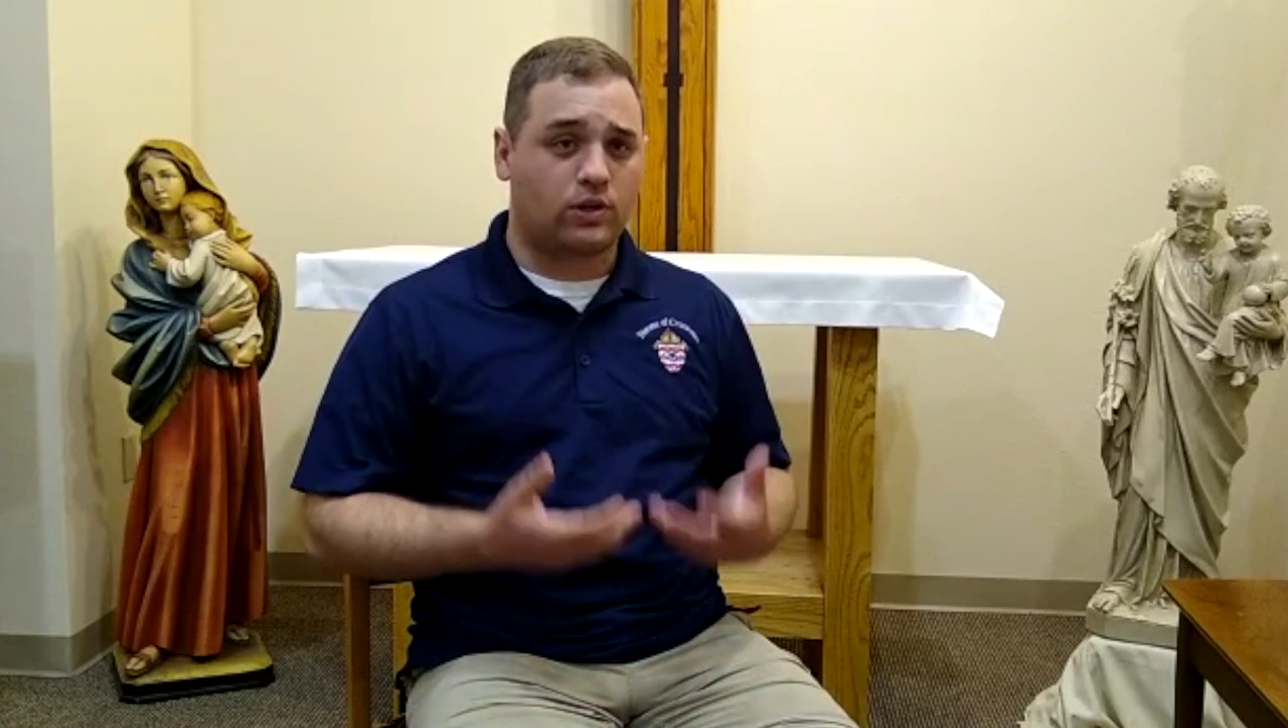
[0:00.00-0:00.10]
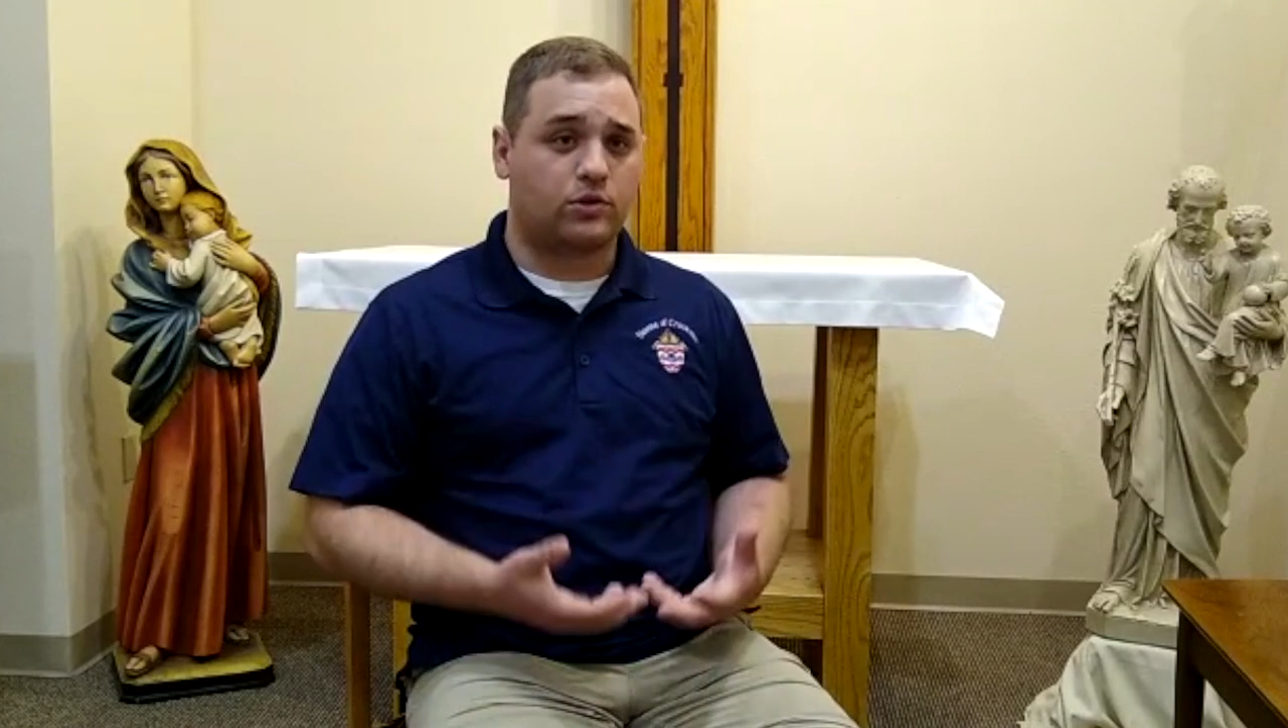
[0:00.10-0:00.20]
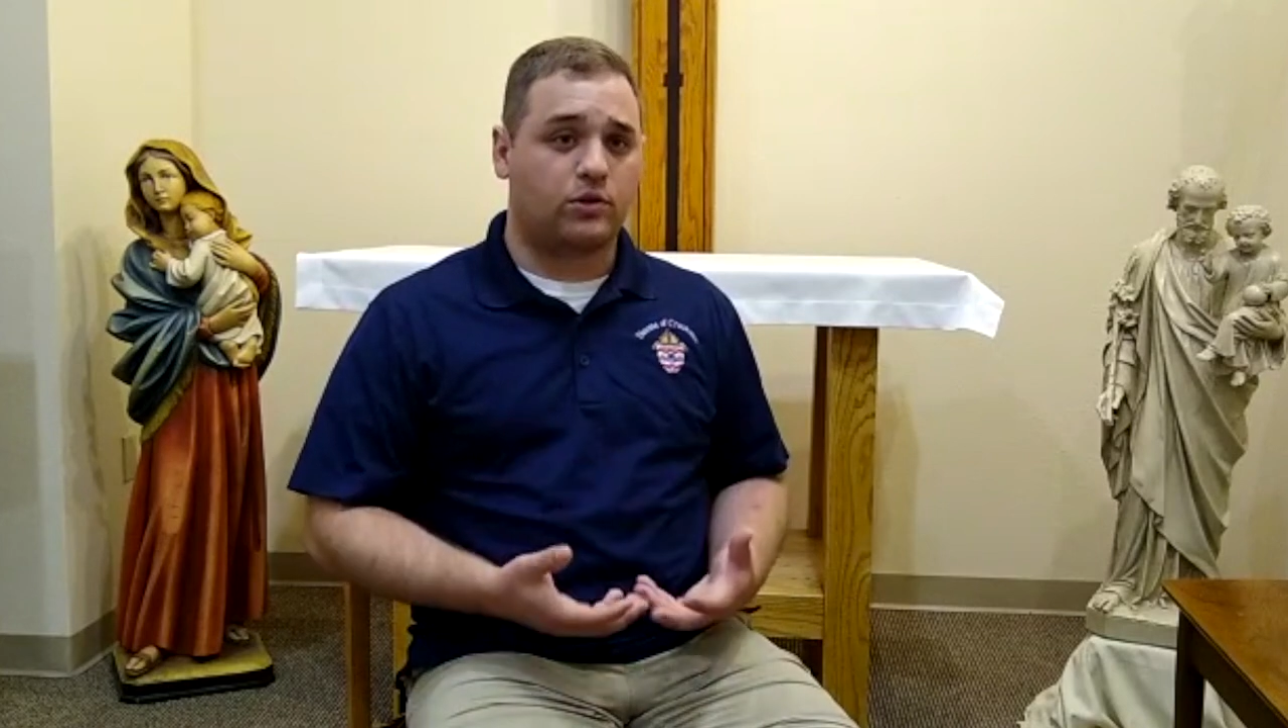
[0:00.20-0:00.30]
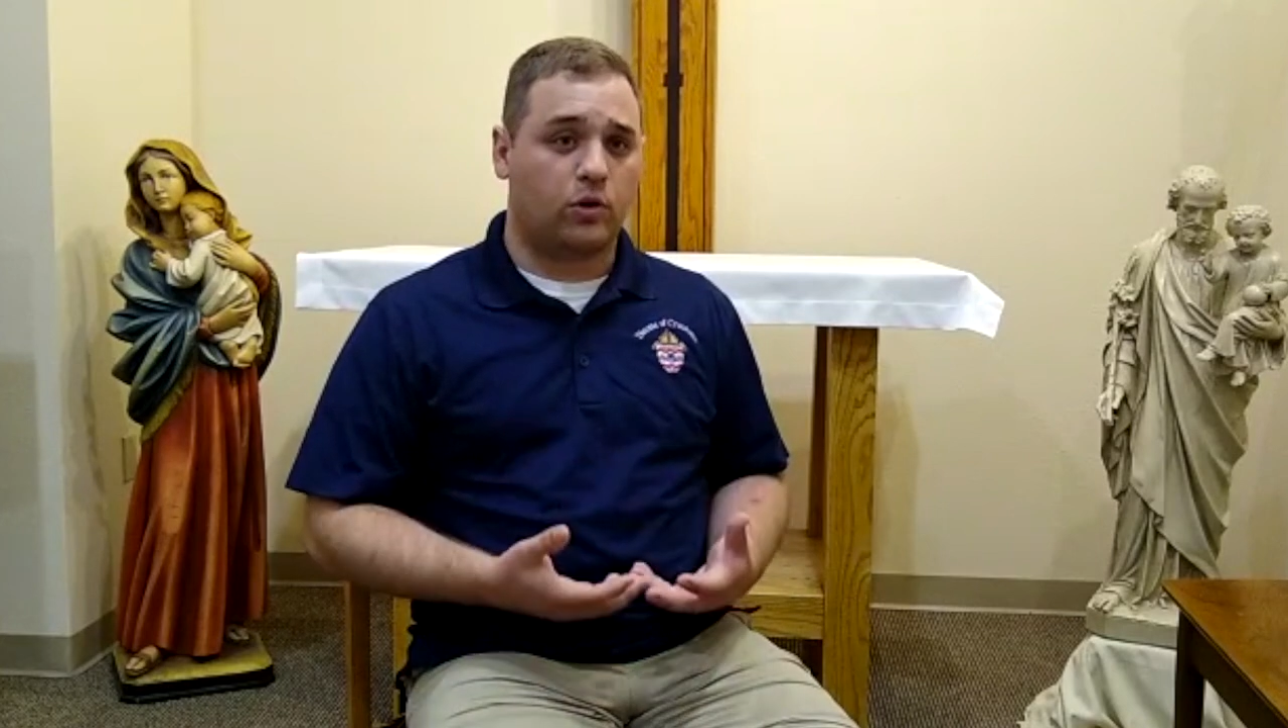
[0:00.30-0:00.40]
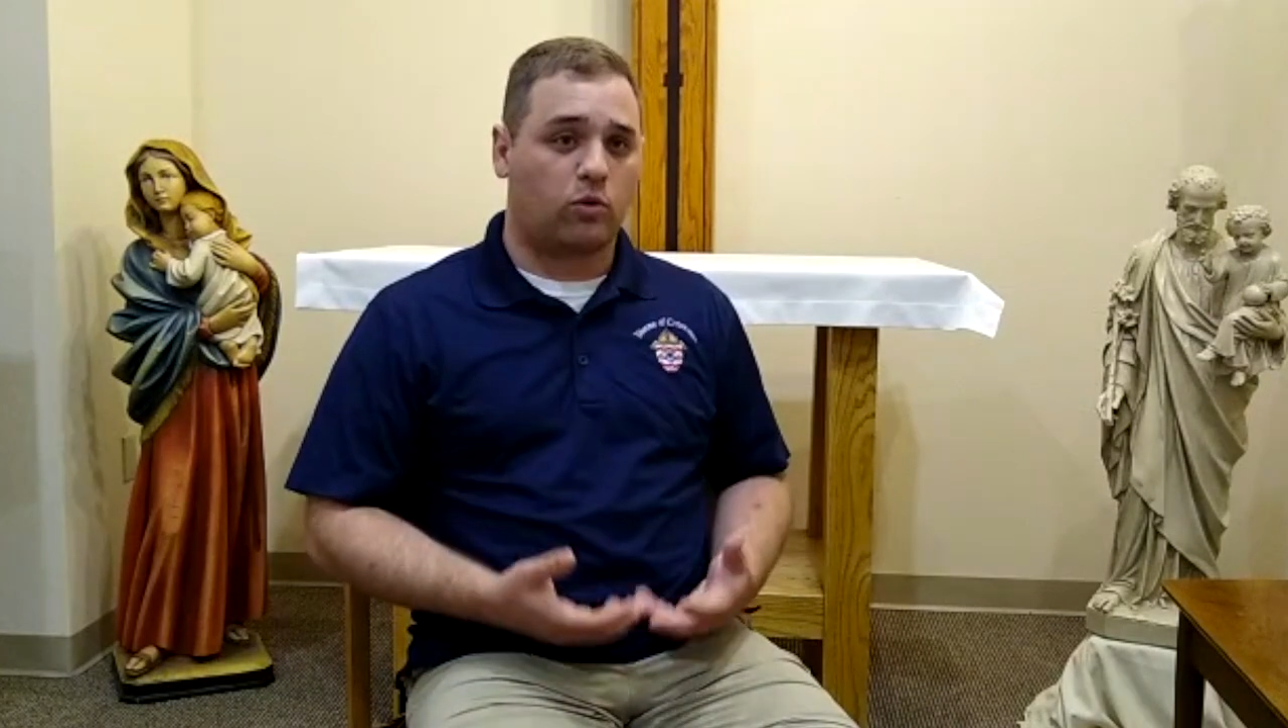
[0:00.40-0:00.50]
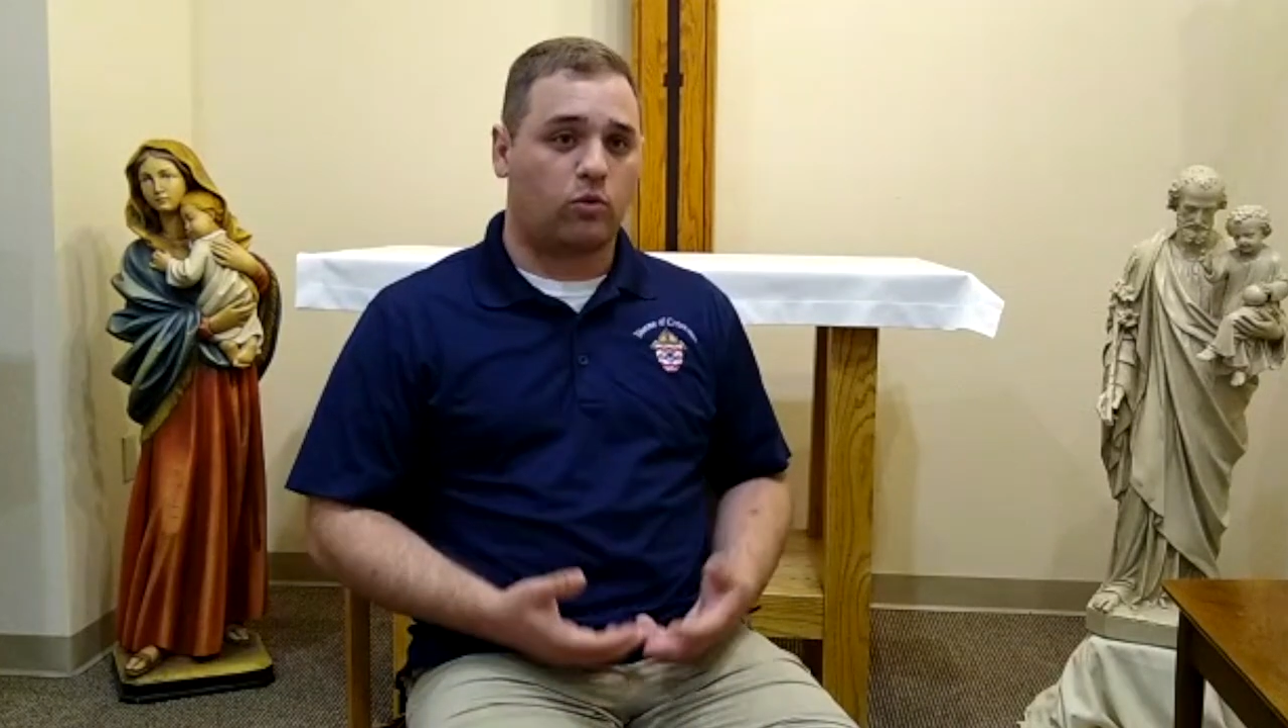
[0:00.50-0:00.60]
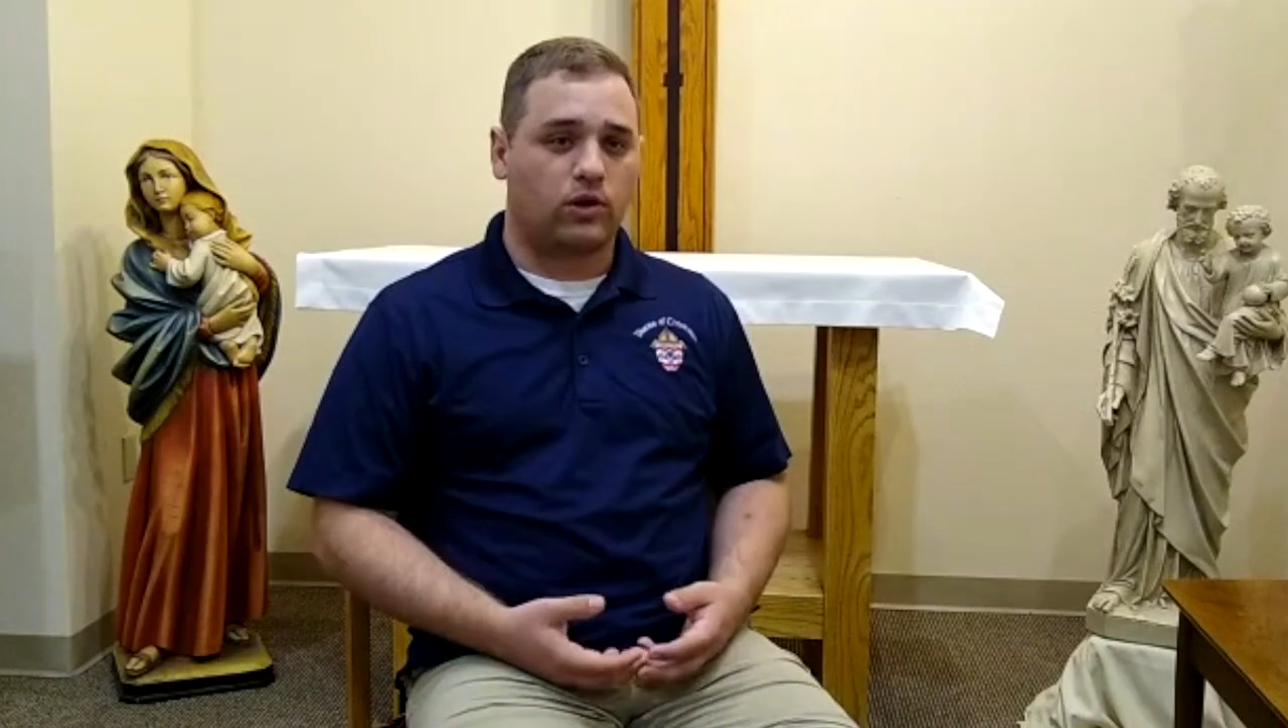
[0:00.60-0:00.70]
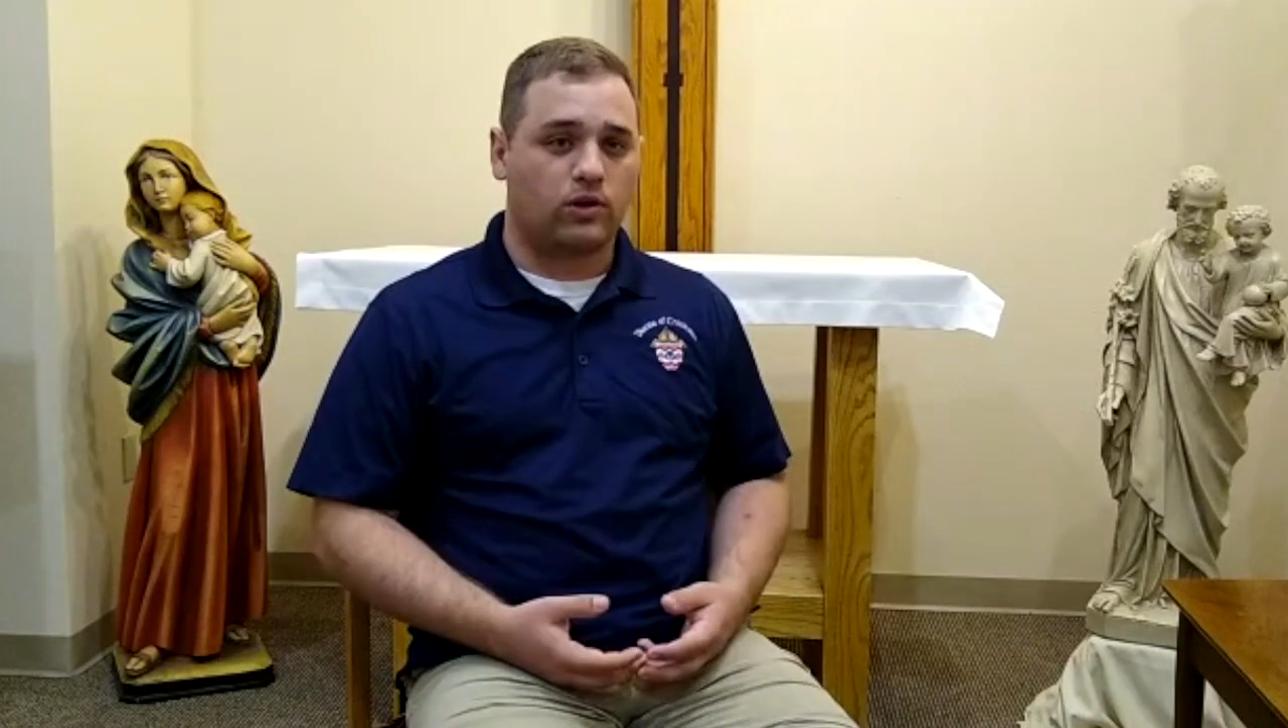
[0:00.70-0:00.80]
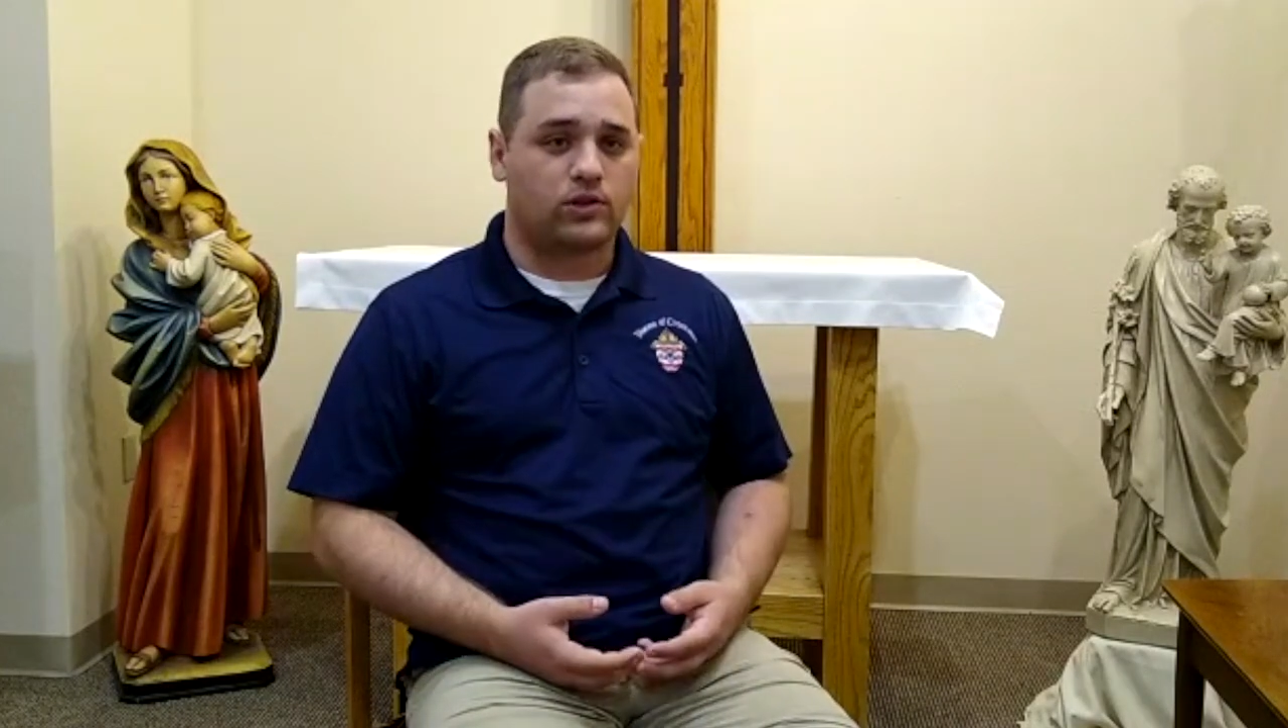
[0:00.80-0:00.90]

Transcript: do your will,